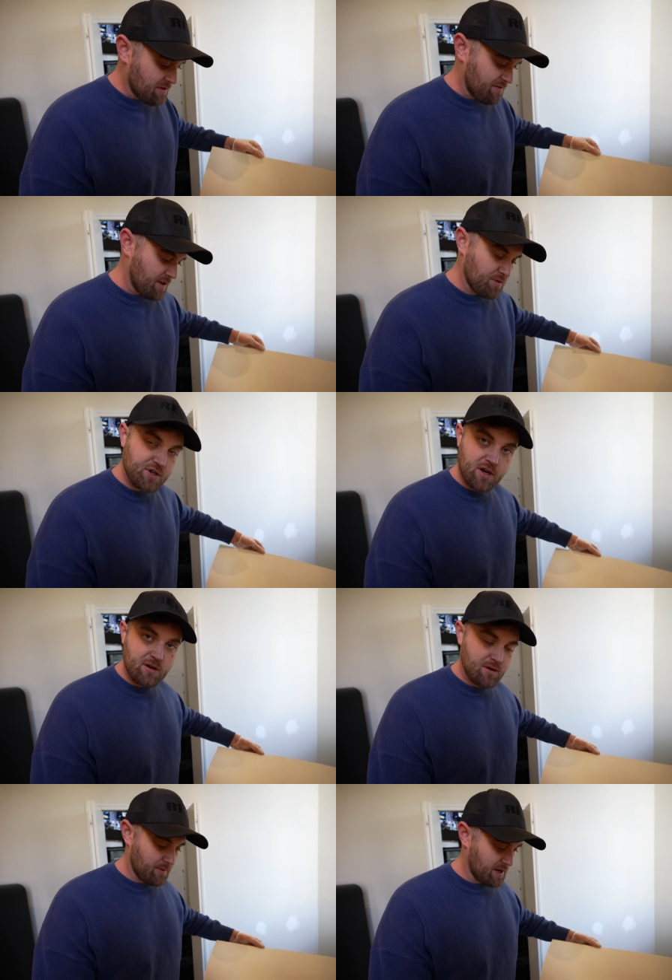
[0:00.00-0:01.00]
in the
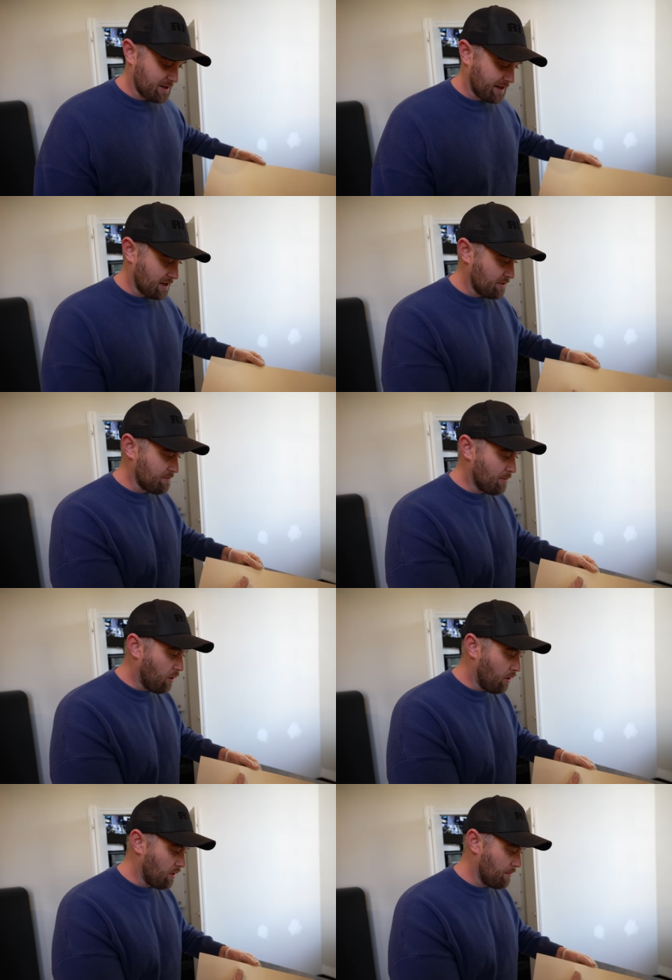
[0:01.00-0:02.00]
future we can include
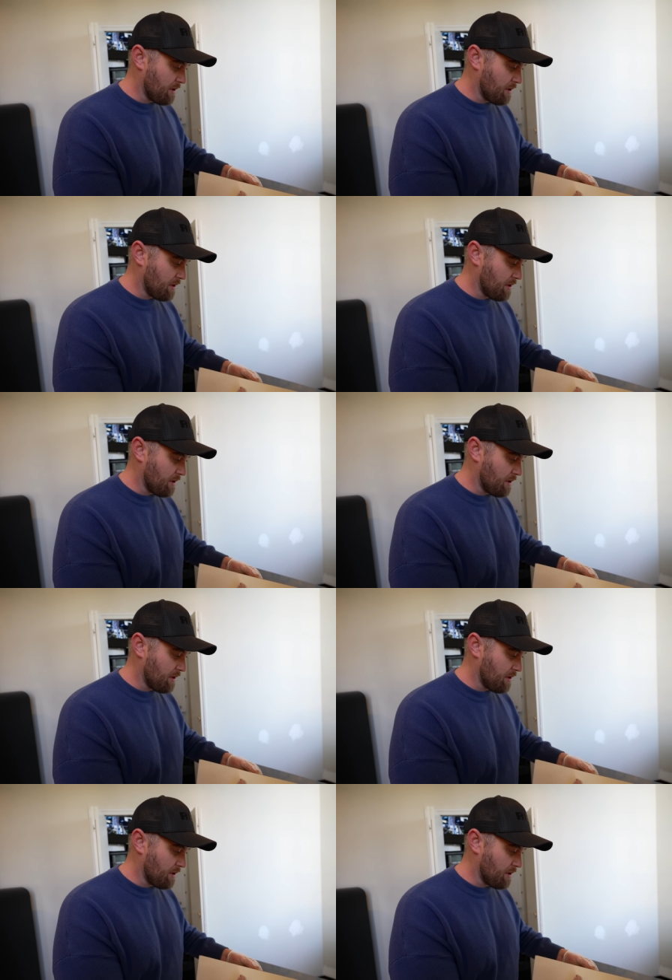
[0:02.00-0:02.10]
more,